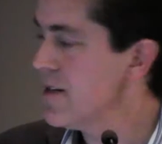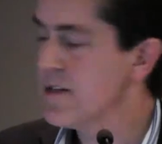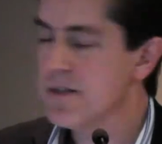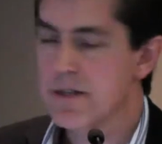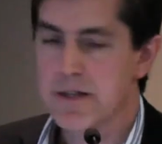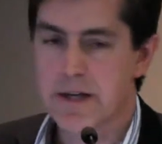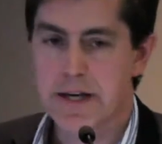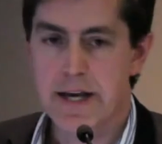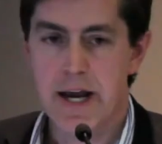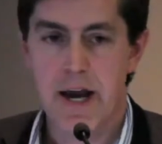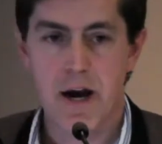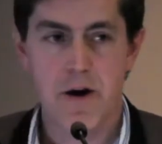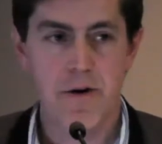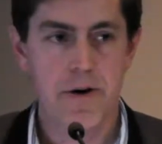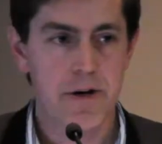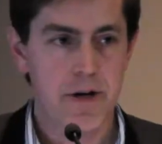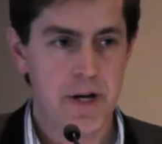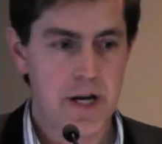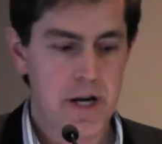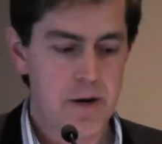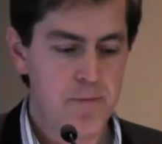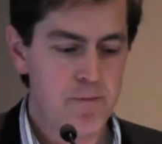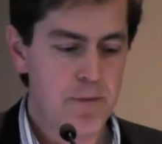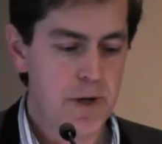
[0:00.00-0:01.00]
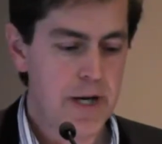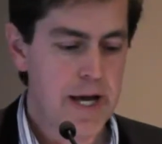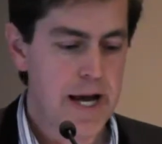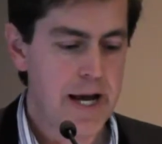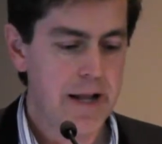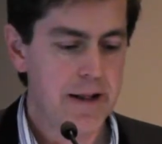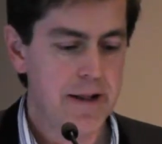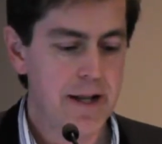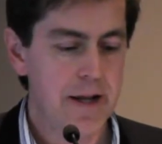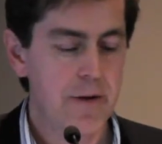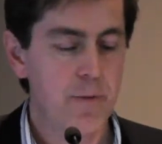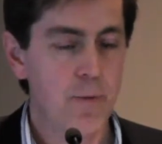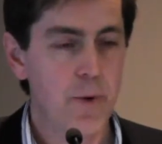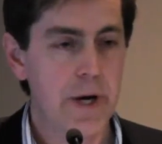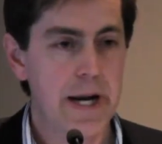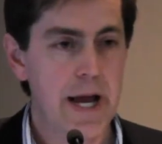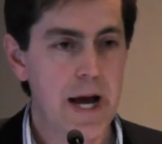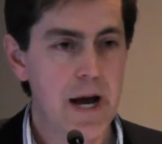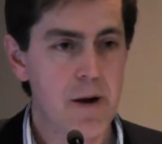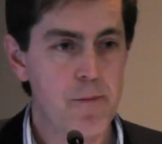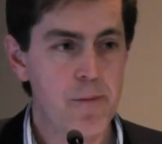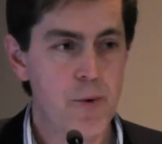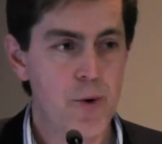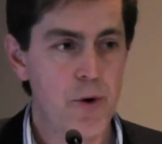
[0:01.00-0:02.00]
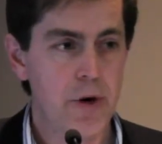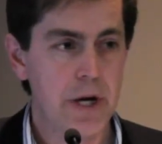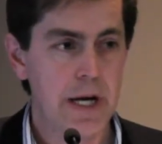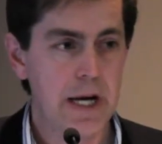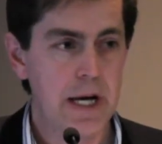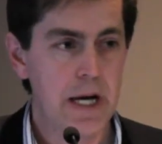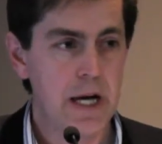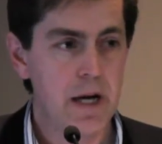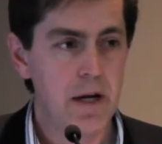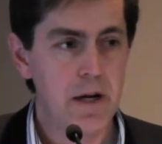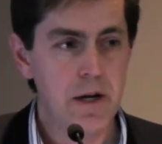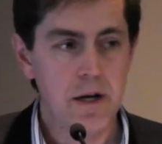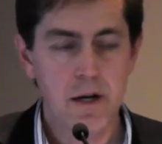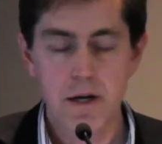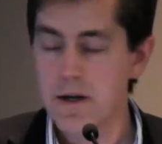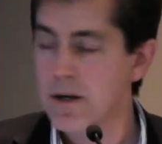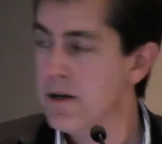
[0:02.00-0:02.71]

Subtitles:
is the current implant that we're now putting in.